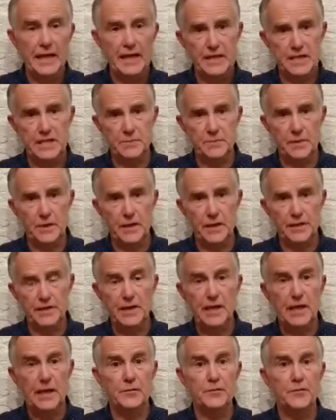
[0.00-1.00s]

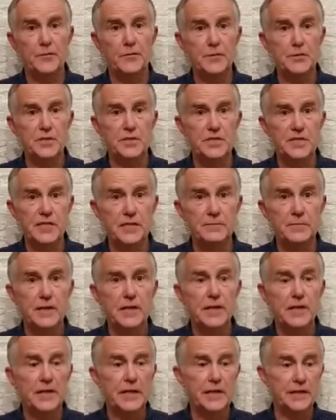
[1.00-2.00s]
expired, and few
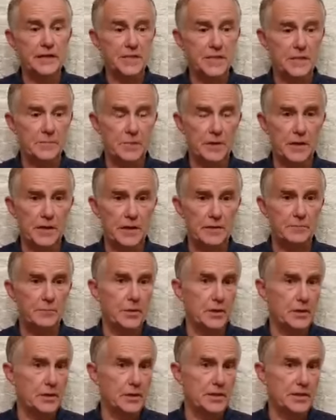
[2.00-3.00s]
seem inspired.
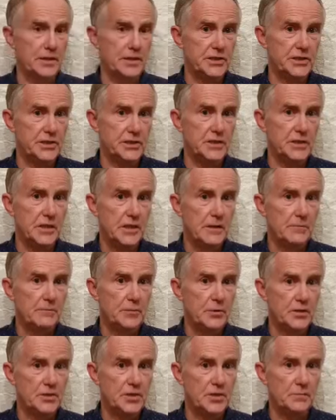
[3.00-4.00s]
Politicians
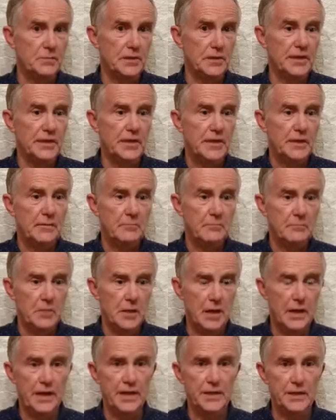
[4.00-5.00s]
possibly
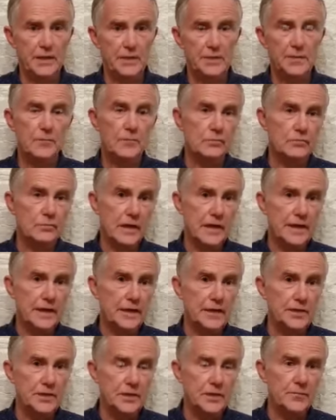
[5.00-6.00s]
mired.
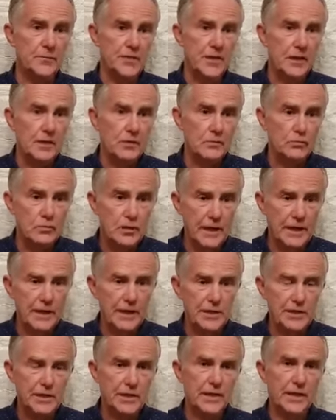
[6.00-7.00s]
Rage,
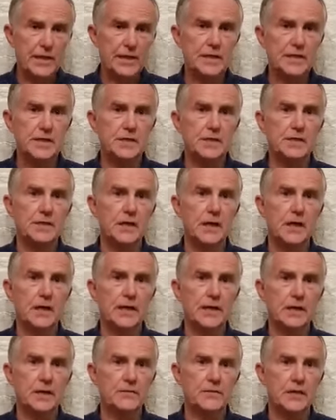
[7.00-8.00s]
Rage against the
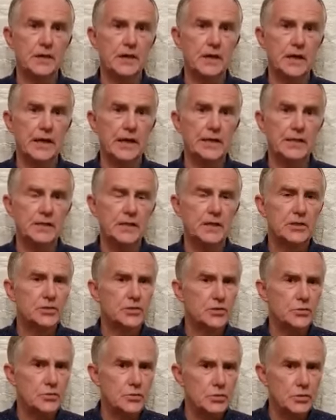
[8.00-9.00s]
dying of the light.
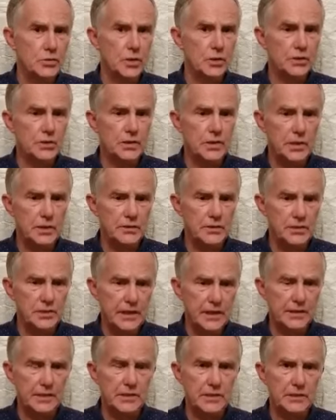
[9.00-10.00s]
Do not go
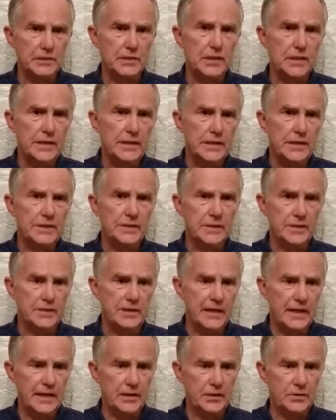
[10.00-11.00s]
gentle into
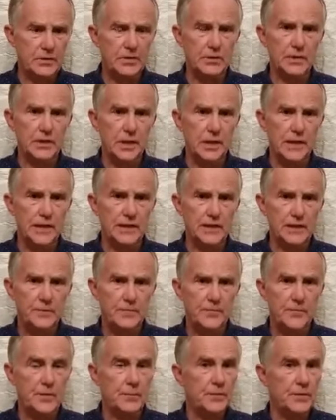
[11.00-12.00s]
that good night.
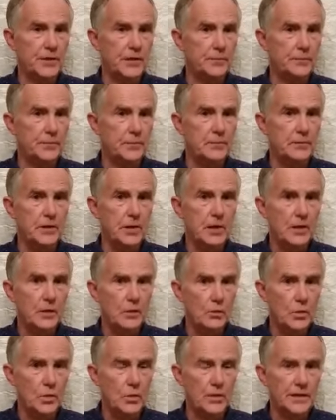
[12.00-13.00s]
The people
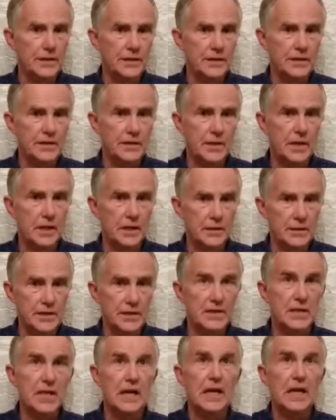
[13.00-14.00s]
walking in
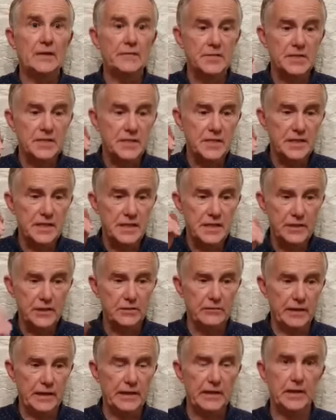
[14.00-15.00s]
darkness have seen
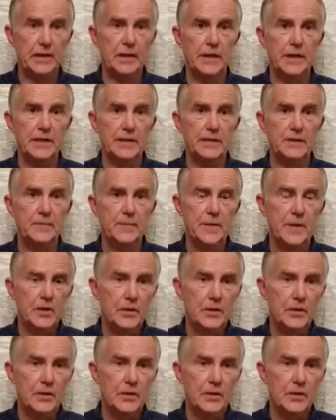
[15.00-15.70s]
a great light.